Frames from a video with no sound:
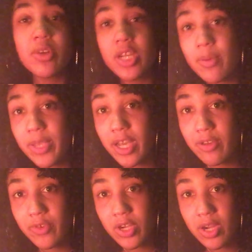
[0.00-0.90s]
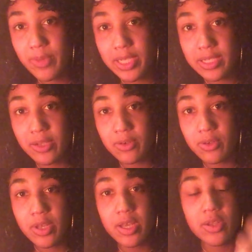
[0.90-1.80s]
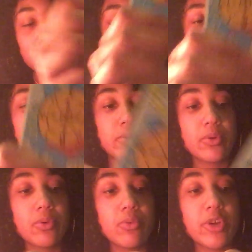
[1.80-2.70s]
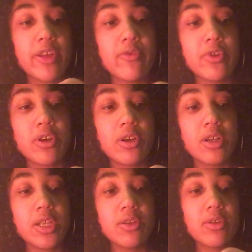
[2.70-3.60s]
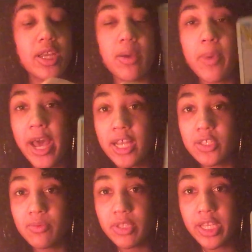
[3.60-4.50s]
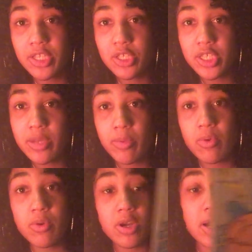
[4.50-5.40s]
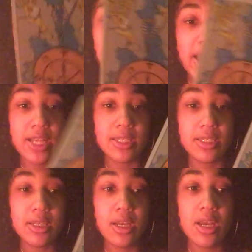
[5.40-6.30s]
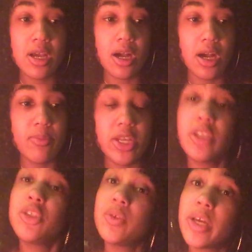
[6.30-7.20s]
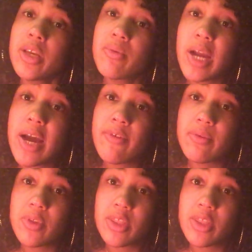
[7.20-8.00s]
you are coming out of a karmic cycle. So whatever, you know, like a past relationship or a past issue that you were having